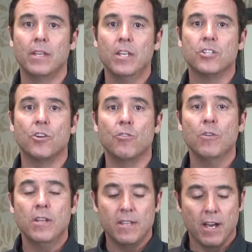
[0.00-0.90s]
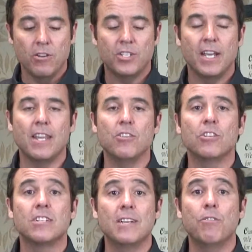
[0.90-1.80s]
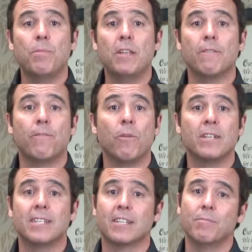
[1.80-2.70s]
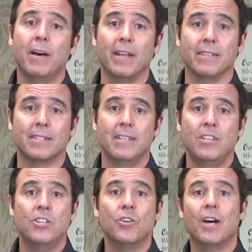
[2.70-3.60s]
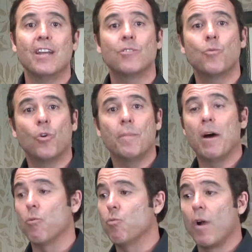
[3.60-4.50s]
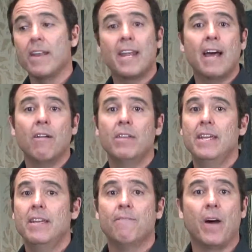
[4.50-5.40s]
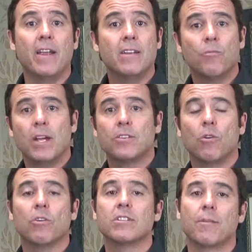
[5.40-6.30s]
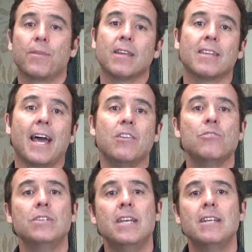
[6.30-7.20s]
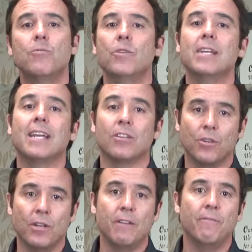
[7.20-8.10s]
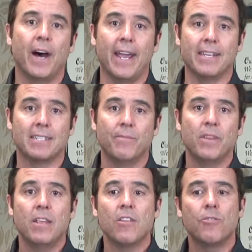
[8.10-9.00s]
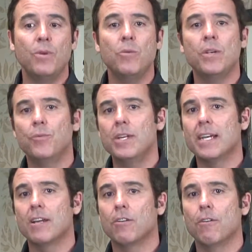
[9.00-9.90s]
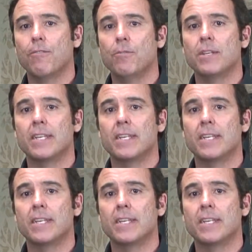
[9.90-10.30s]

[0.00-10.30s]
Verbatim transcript: So understand that you still will be there four to six months. You don't have to worry about running out, finding a rental, or something like that. You need to really get good advice. Three, we really got to go through the